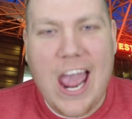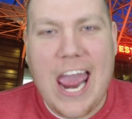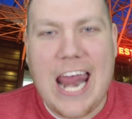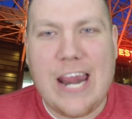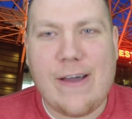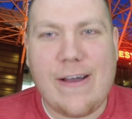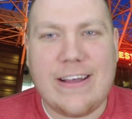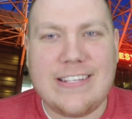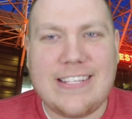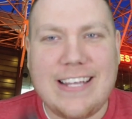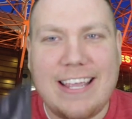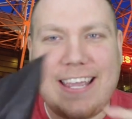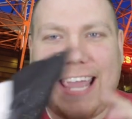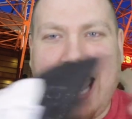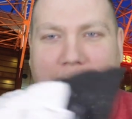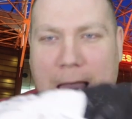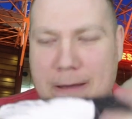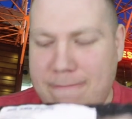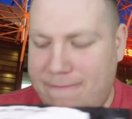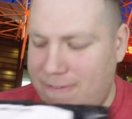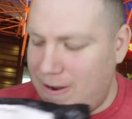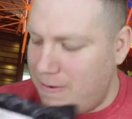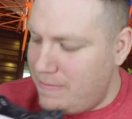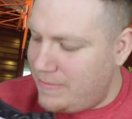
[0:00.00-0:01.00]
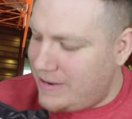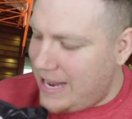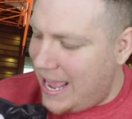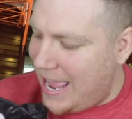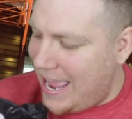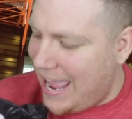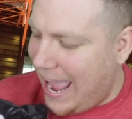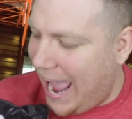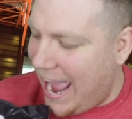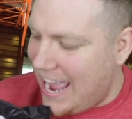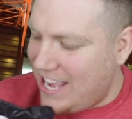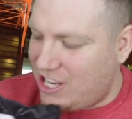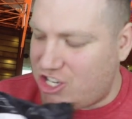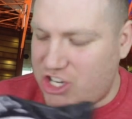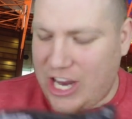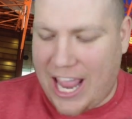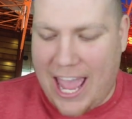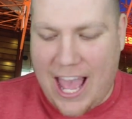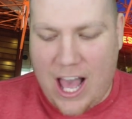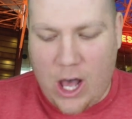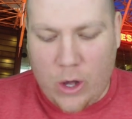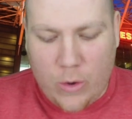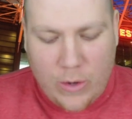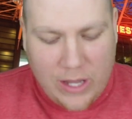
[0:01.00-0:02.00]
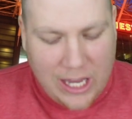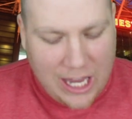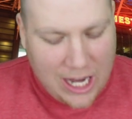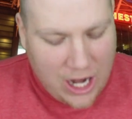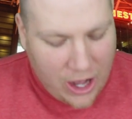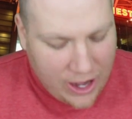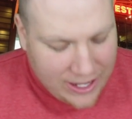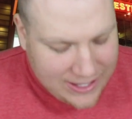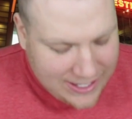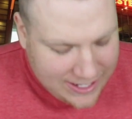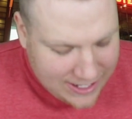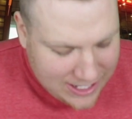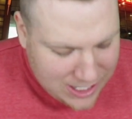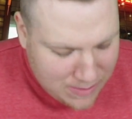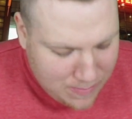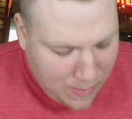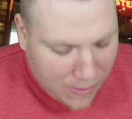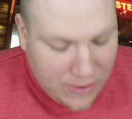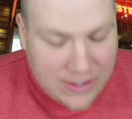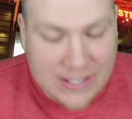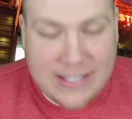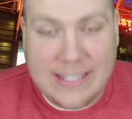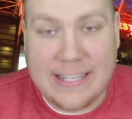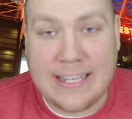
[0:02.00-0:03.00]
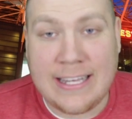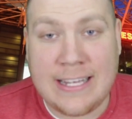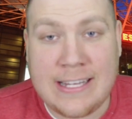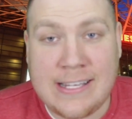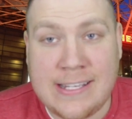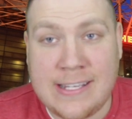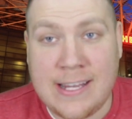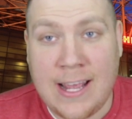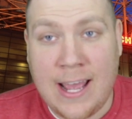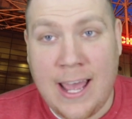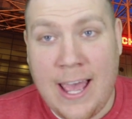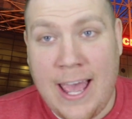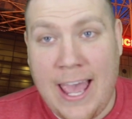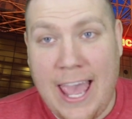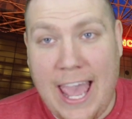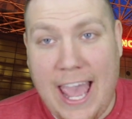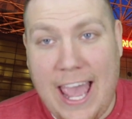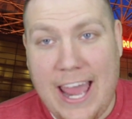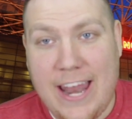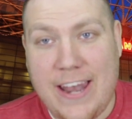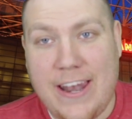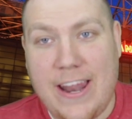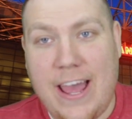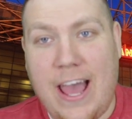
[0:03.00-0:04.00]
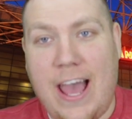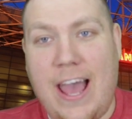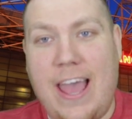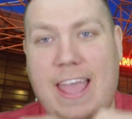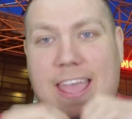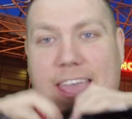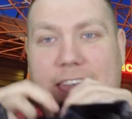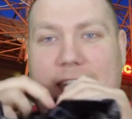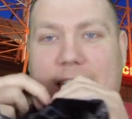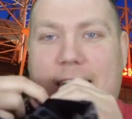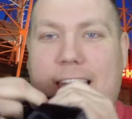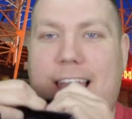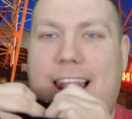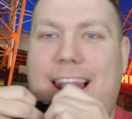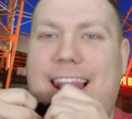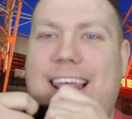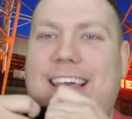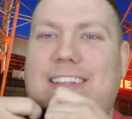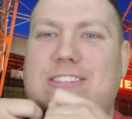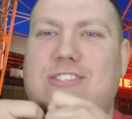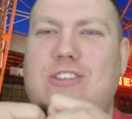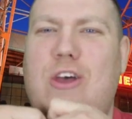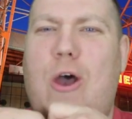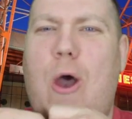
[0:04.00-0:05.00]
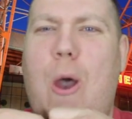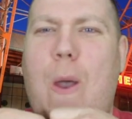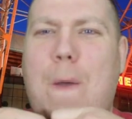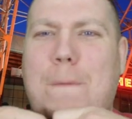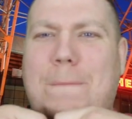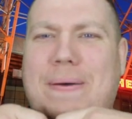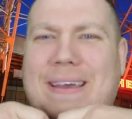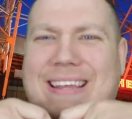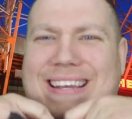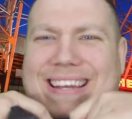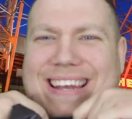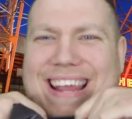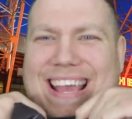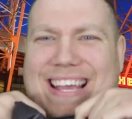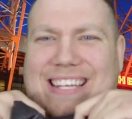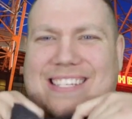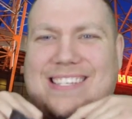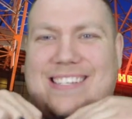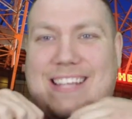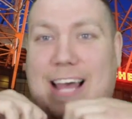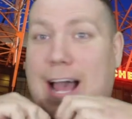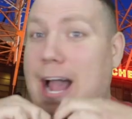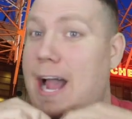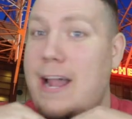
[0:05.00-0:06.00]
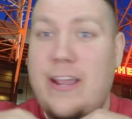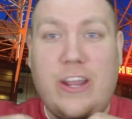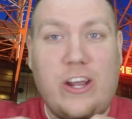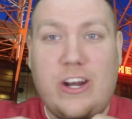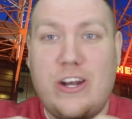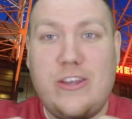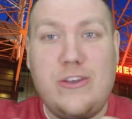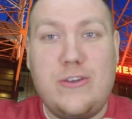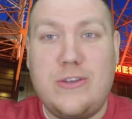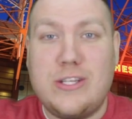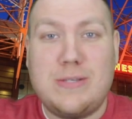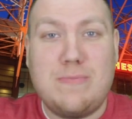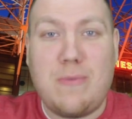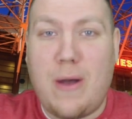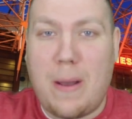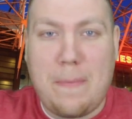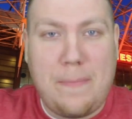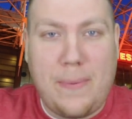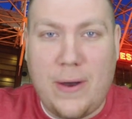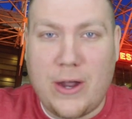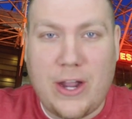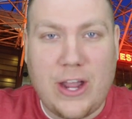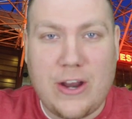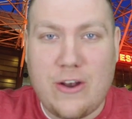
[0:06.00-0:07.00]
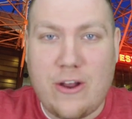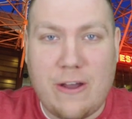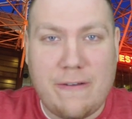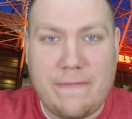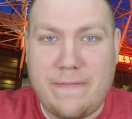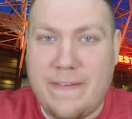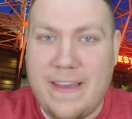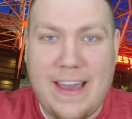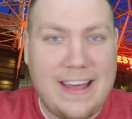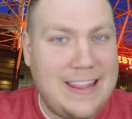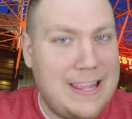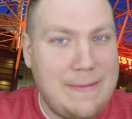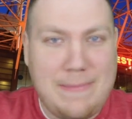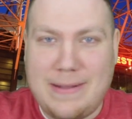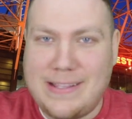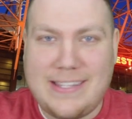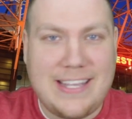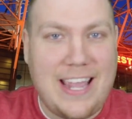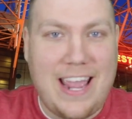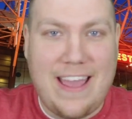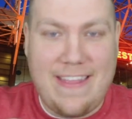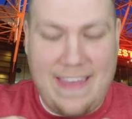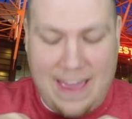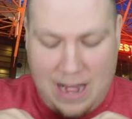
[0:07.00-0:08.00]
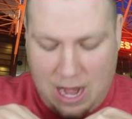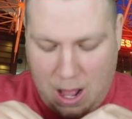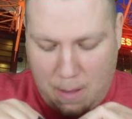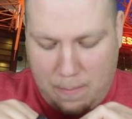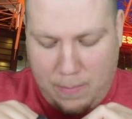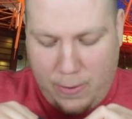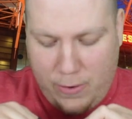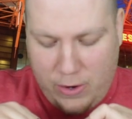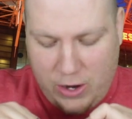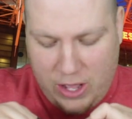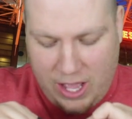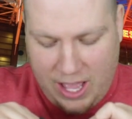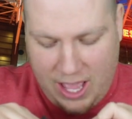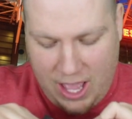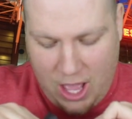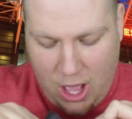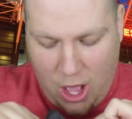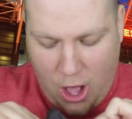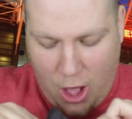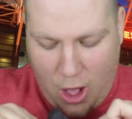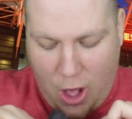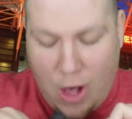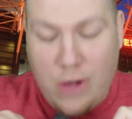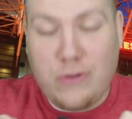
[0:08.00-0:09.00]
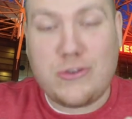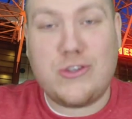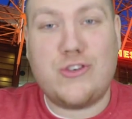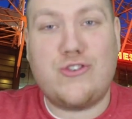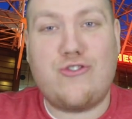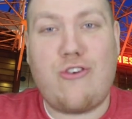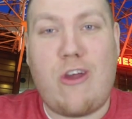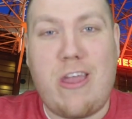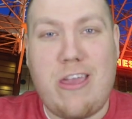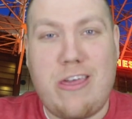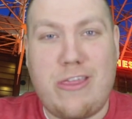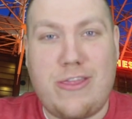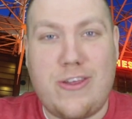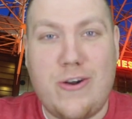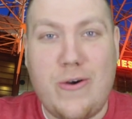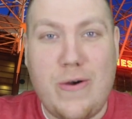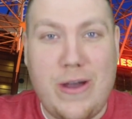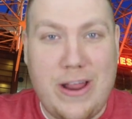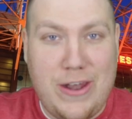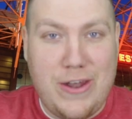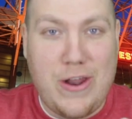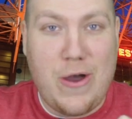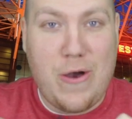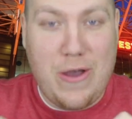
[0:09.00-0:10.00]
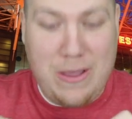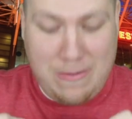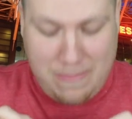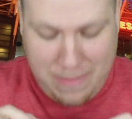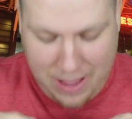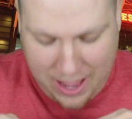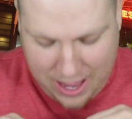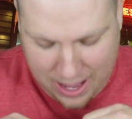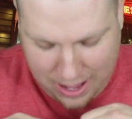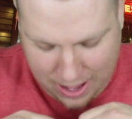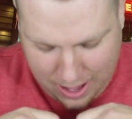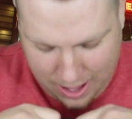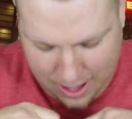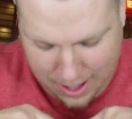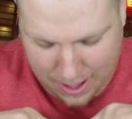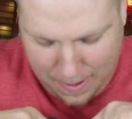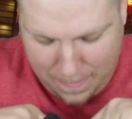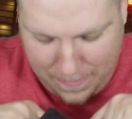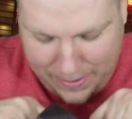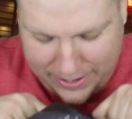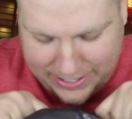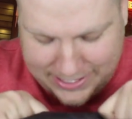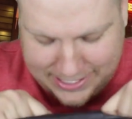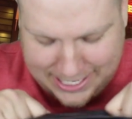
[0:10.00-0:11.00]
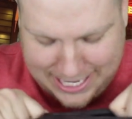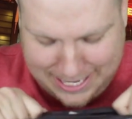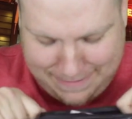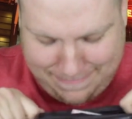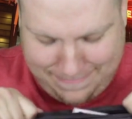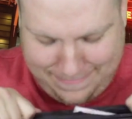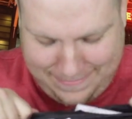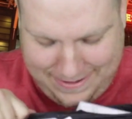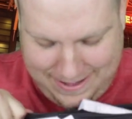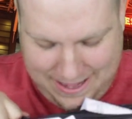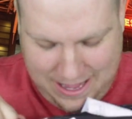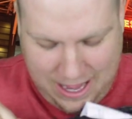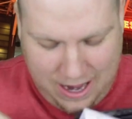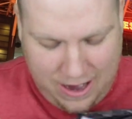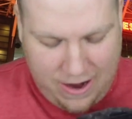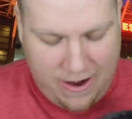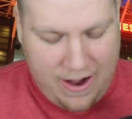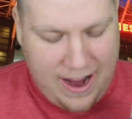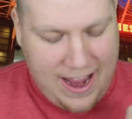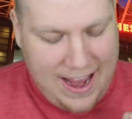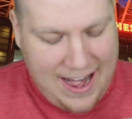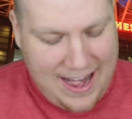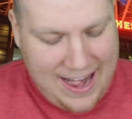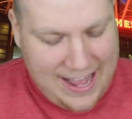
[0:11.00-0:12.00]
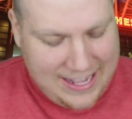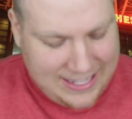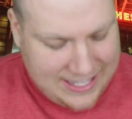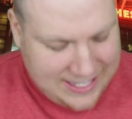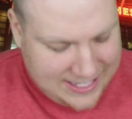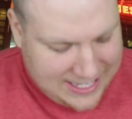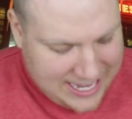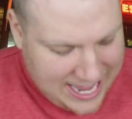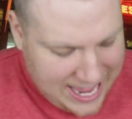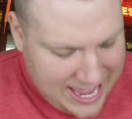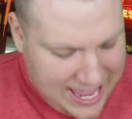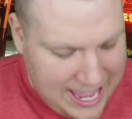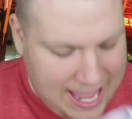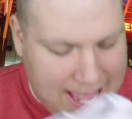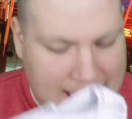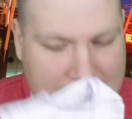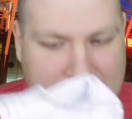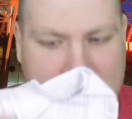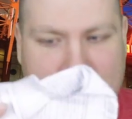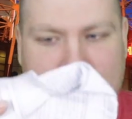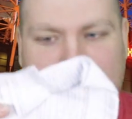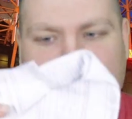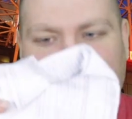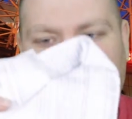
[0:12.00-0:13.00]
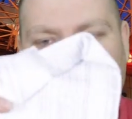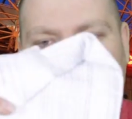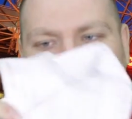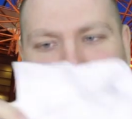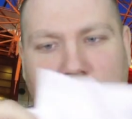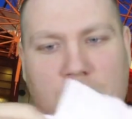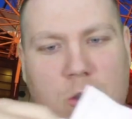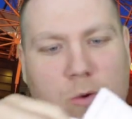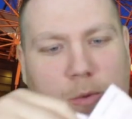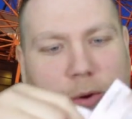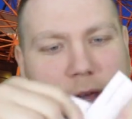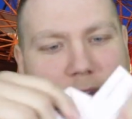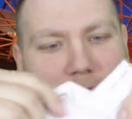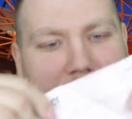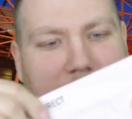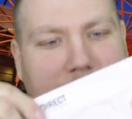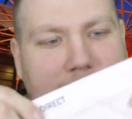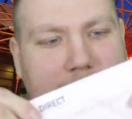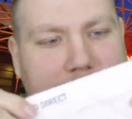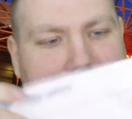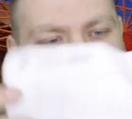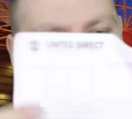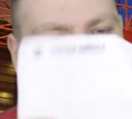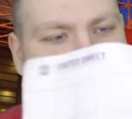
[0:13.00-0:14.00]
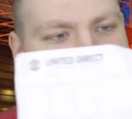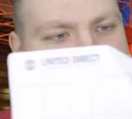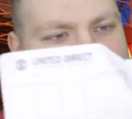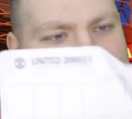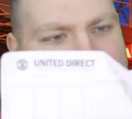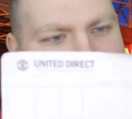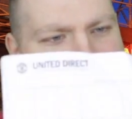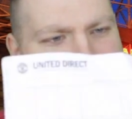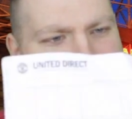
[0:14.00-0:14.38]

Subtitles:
Anyways, it come from DHL, United sponsors. And yeah, let's open this. I ain't gonna use my pocket knife here, let me tell you that. I'll put a hole straight through it, knowing me. But all right, let's see here. We get this